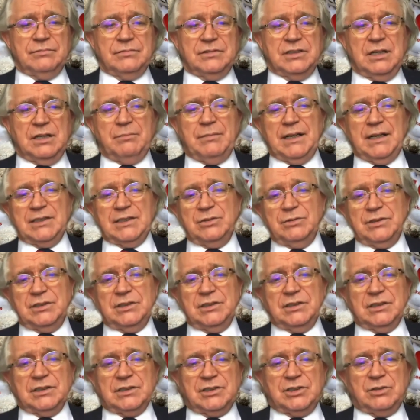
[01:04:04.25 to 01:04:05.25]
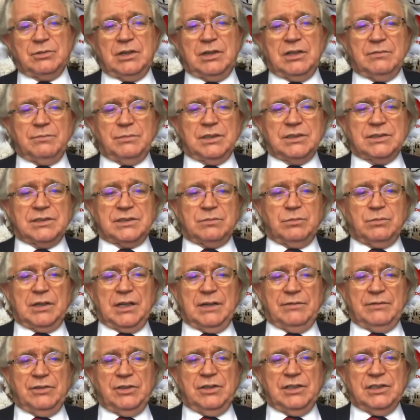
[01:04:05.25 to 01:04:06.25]
come back to it in another 12 months,
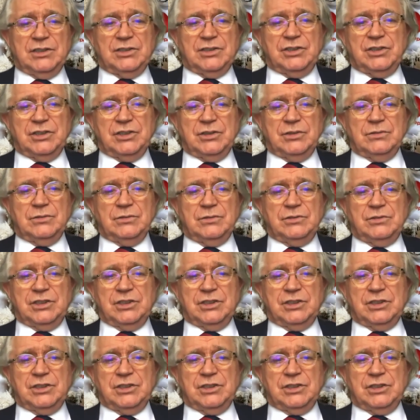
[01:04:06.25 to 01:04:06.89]
whatever you need to do.